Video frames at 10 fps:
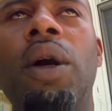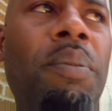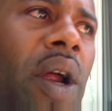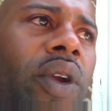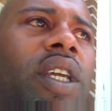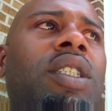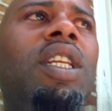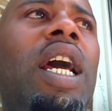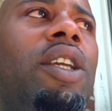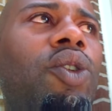Americans
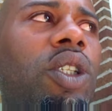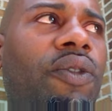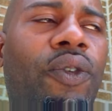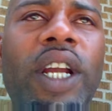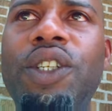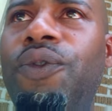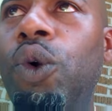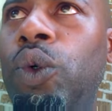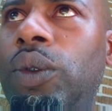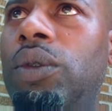are not used to fresh
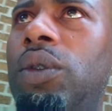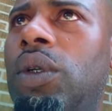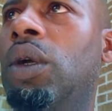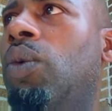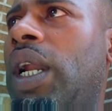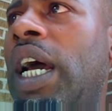food. We're